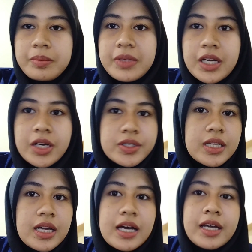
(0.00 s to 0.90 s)

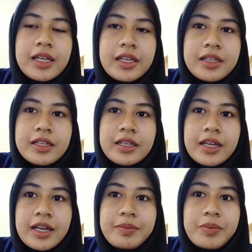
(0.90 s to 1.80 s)
because I
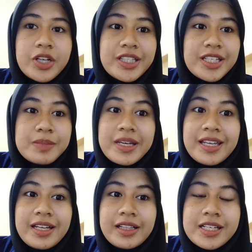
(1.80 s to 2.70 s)
can practice my
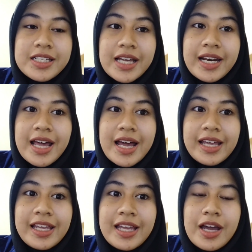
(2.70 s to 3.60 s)
English, and
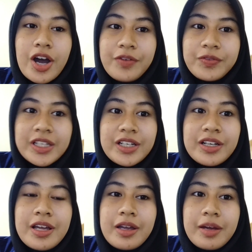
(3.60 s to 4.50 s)
I
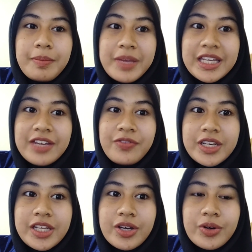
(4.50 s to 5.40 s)
often making
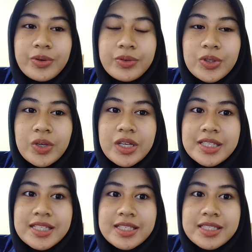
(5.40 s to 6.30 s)
video to
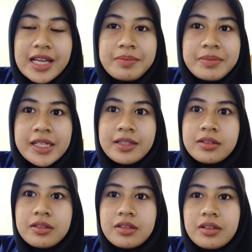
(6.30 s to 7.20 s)
his
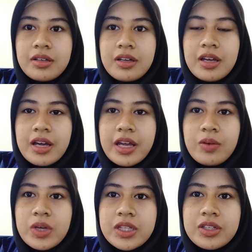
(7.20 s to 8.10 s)
assignment.
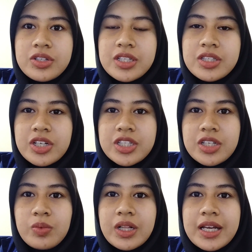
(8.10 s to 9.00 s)
And what
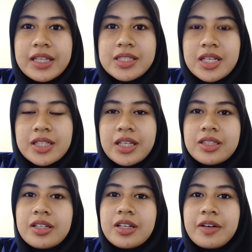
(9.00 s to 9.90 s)
concentration will I take
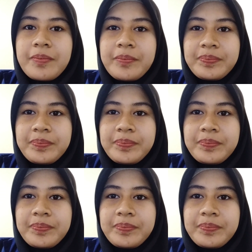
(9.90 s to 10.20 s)
later?